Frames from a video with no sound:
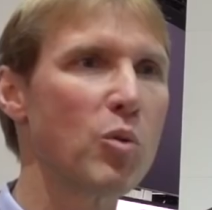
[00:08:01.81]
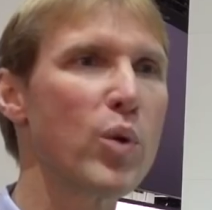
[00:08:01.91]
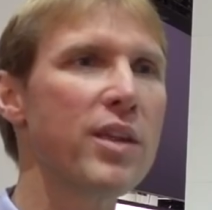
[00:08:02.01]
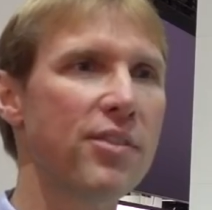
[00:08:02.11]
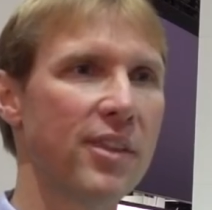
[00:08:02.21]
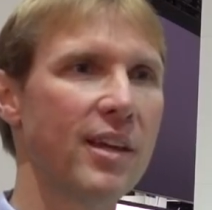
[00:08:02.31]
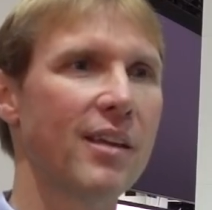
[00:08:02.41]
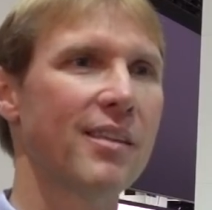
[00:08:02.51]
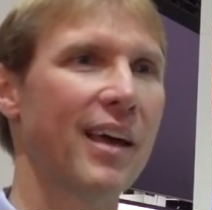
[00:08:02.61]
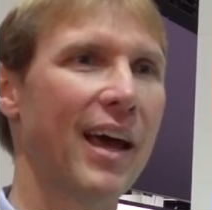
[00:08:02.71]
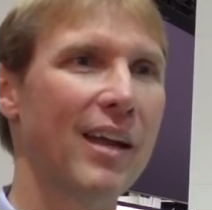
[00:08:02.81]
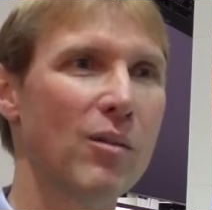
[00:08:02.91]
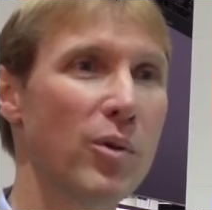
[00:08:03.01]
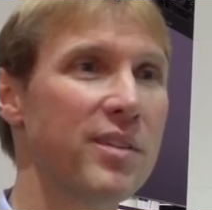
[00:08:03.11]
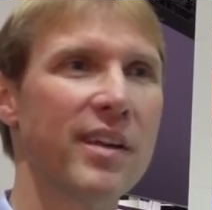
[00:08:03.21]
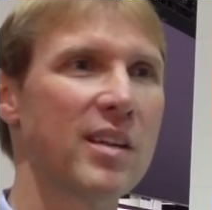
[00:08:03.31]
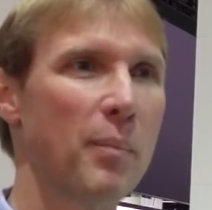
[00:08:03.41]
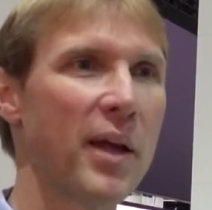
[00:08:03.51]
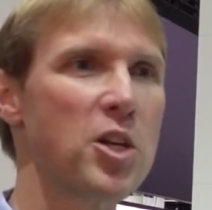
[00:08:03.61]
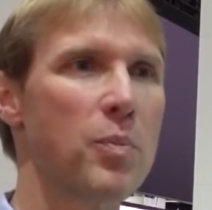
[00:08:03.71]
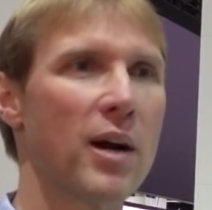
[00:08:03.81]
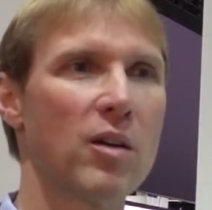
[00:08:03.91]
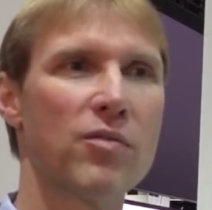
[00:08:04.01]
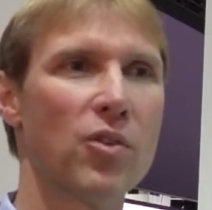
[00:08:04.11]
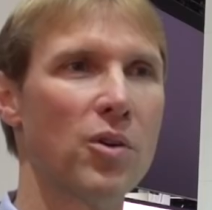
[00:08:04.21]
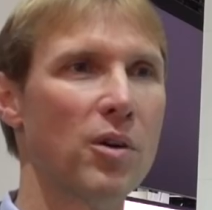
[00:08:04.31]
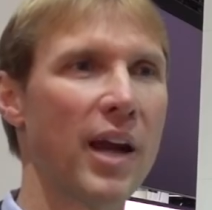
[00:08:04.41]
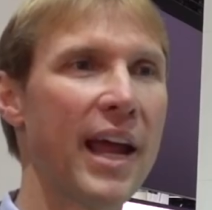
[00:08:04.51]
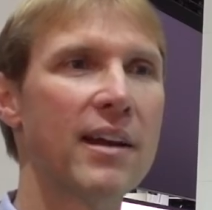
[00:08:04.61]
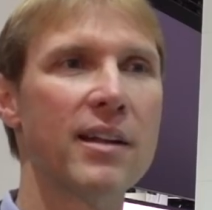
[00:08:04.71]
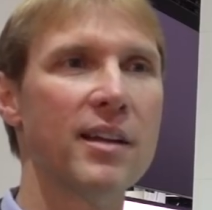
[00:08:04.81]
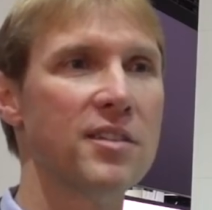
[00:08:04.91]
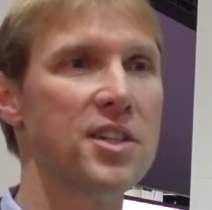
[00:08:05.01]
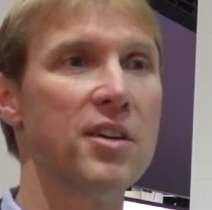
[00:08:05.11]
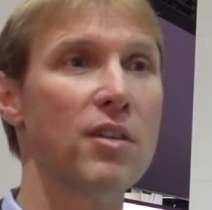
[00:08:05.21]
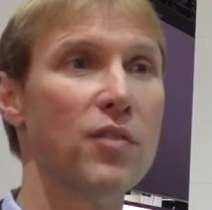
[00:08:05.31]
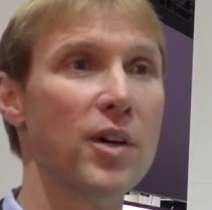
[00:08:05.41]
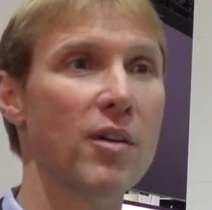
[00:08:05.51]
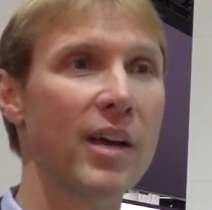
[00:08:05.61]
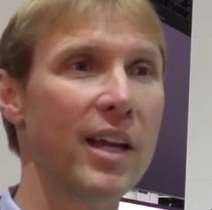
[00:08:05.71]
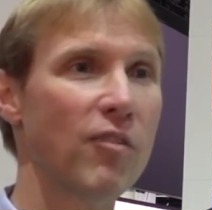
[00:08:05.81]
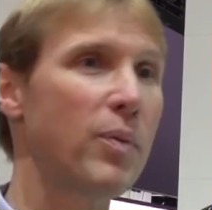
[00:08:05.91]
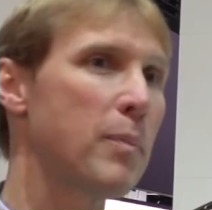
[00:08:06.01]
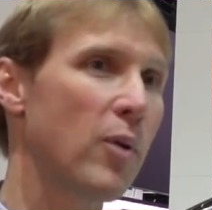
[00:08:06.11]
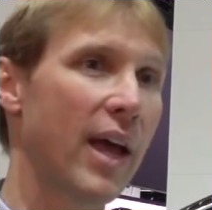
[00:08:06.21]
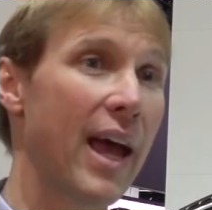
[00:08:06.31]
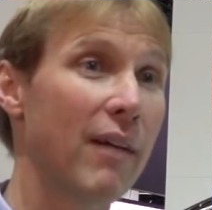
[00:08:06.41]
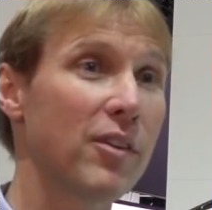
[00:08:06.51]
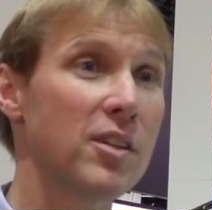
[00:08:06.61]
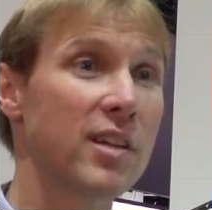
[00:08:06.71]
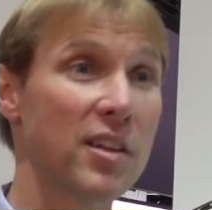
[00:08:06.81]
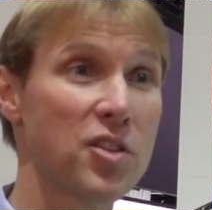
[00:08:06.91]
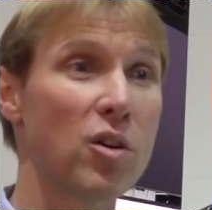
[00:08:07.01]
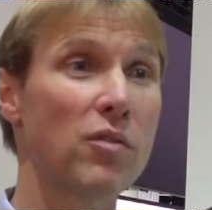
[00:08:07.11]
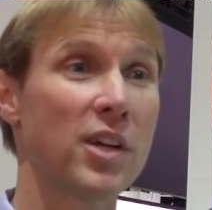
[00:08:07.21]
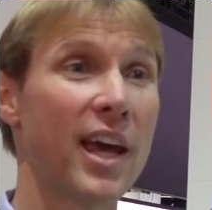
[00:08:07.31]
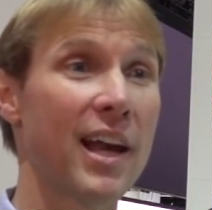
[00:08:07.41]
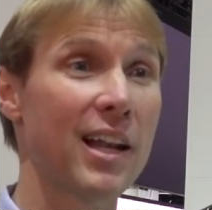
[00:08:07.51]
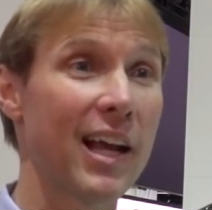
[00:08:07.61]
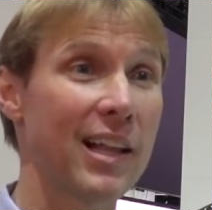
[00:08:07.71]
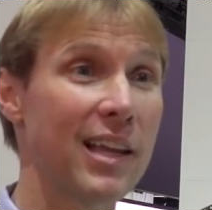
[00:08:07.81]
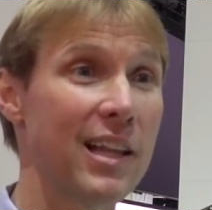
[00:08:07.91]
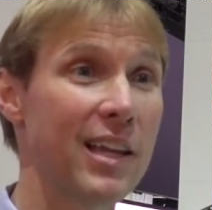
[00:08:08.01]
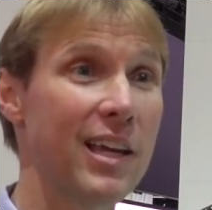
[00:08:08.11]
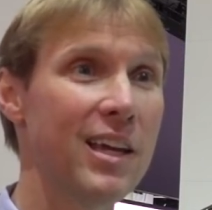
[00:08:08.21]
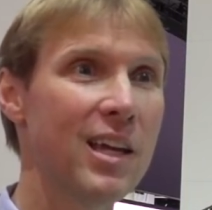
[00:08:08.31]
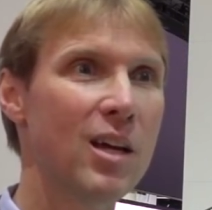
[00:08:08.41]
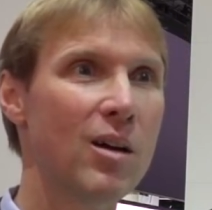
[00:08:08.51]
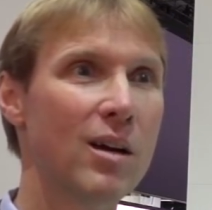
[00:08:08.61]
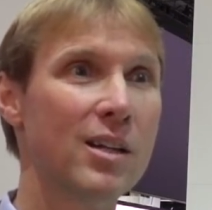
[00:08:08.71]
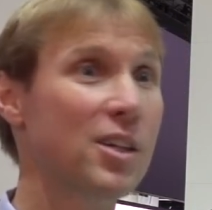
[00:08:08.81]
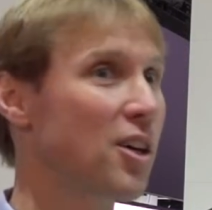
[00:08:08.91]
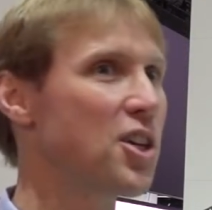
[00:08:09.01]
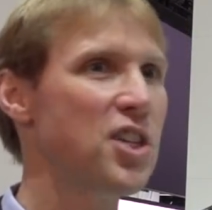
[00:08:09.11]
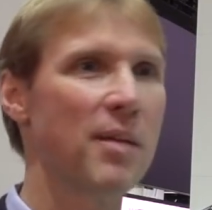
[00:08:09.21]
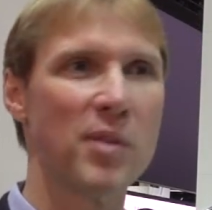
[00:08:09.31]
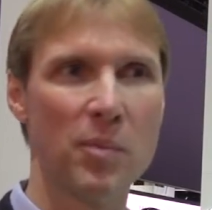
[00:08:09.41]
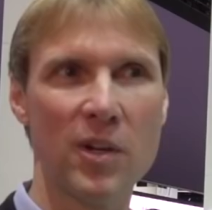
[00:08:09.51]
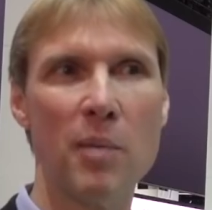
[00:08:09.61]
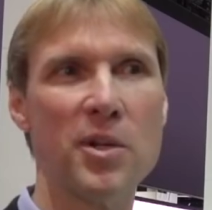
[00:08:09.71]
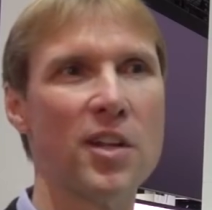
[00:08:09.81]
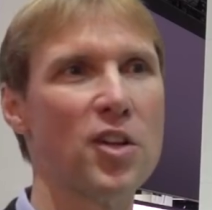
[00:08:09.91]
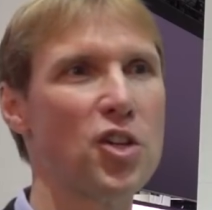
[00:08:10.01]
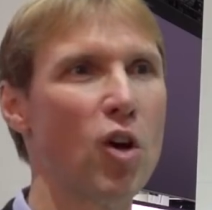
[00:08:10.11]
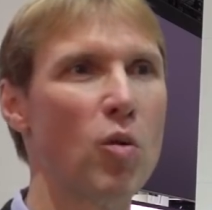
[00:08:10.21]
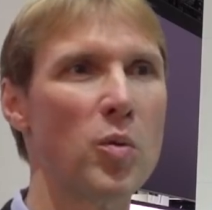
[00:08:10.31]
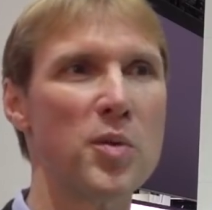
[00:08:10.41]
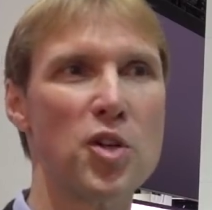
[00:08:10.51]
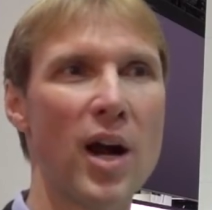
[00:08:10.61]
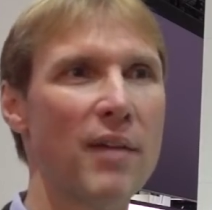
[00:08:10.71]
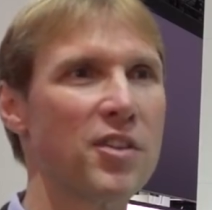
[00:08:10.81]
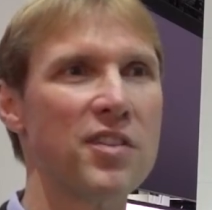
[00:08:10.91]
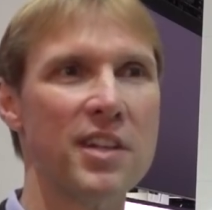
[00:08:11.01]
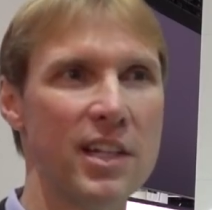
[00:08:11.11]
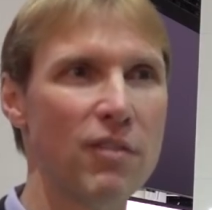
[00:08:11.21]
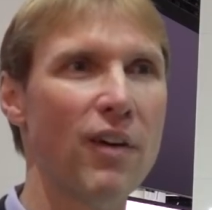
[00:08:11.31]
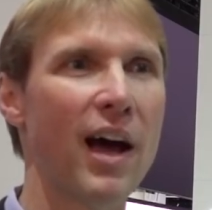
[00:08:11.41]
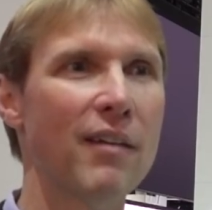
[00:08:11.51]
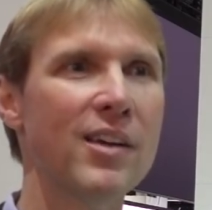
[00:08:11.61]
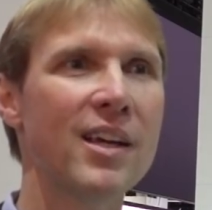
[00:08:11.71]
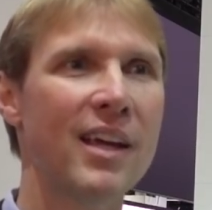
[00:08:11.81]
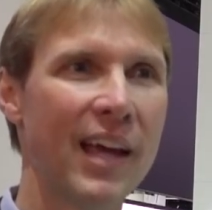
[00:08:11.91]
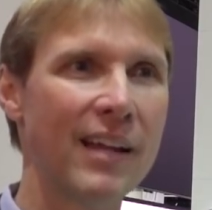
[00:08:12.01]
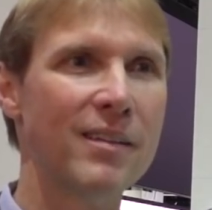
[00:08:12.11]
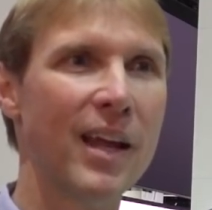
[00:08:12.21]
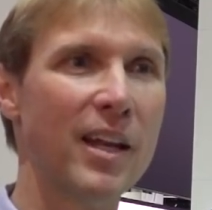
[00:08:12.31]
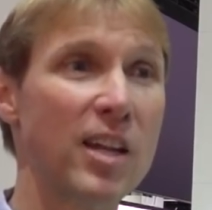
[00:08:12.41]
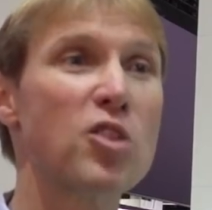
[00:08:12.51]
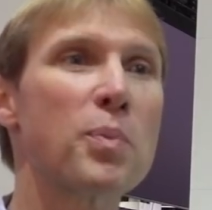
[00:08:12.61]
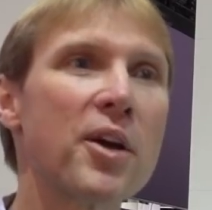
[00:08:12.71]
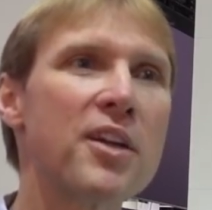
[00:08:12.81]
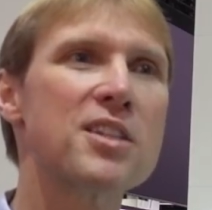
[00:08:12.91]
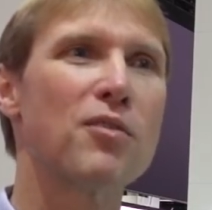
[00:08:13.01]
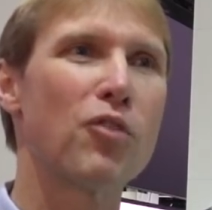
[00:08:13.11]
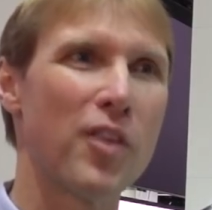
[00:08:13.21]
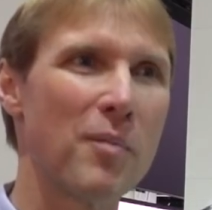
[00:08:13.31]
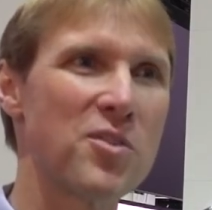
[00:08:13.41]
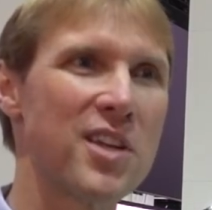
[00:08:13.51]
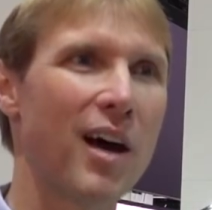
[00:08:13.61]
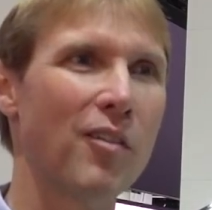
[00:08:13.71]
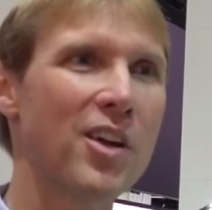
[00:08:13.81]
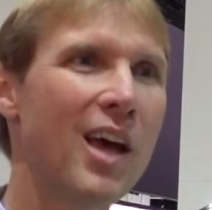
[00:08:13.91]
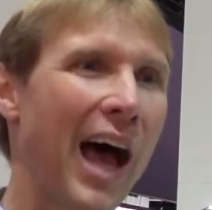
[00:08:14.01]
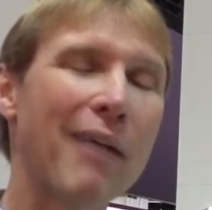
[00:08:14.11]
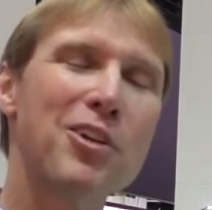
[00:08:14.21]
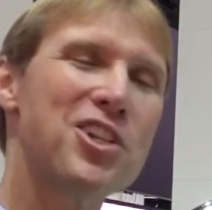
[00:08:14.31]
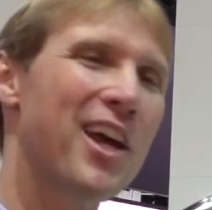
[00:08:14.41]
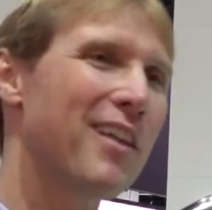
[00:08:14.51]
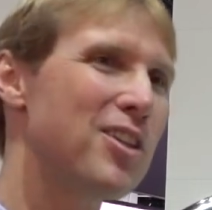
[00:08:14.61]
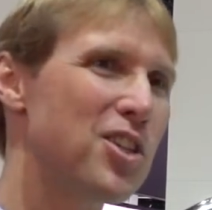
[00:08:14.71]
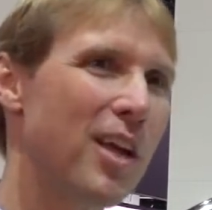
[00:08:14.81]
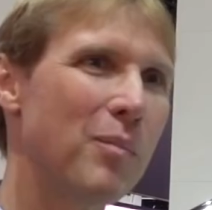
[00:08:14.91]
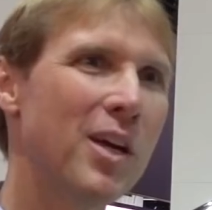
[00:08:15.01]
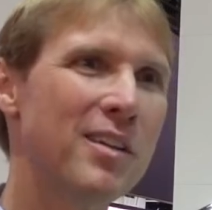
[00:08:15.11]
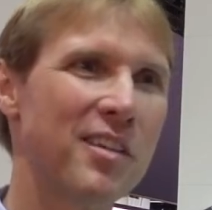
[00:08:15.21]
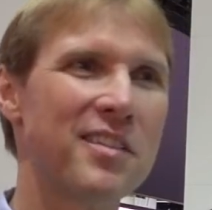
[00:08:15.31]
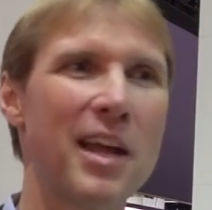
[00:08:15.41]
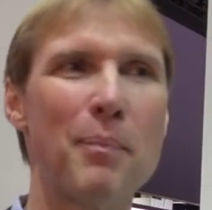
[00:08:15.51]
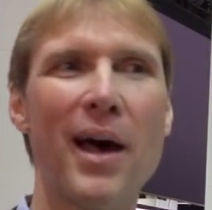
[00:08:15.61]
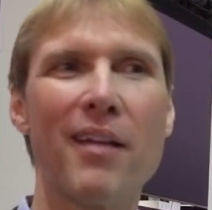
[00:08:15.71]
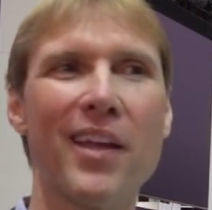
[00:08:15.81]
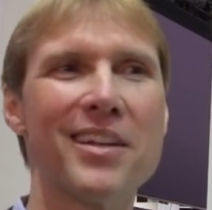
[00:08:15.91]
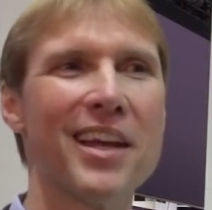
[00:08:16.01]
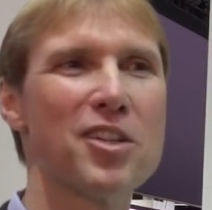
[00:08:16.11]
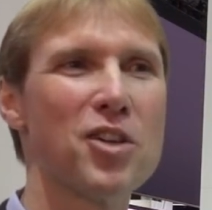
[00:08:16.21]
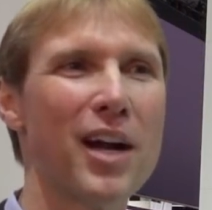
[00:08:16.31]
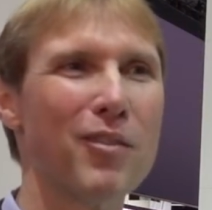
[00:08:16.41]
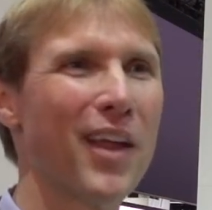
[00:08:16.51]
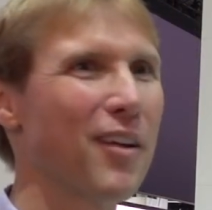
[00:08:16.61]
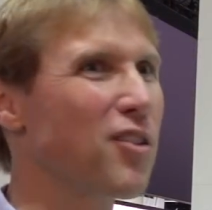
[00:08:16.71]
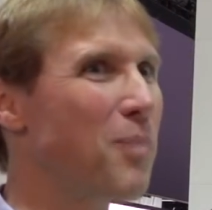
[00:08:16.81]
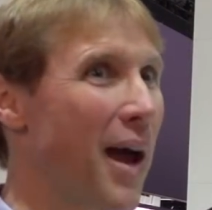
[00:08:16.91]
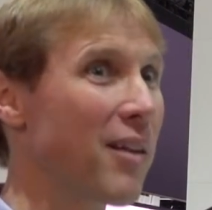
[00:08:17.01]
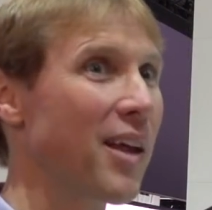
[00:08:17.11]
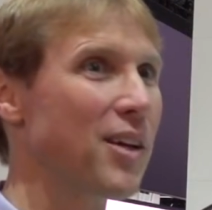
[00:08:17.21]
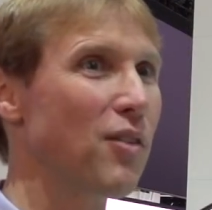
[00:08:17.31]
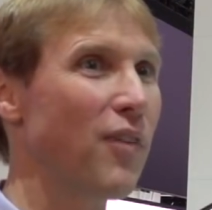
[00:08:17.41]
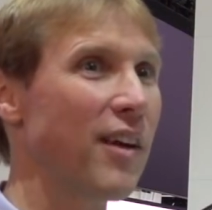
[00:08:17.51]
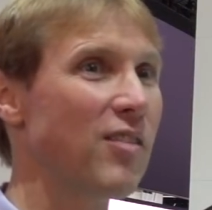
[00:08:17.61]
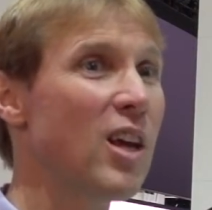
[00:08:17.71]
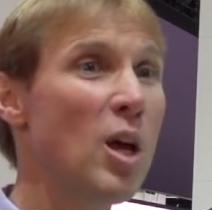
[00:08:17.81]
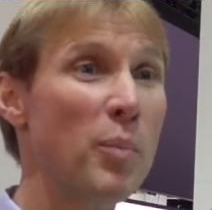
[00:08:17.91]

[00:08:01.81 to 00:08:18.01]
We think that we set the benchmark for handling and steering feel. And if people haven't test drove a Cadillac lately, encourage them to come into the showroom and drive a CT5 and experience it for themselves. I would challenge them to step out of that test drive without a smile on their face.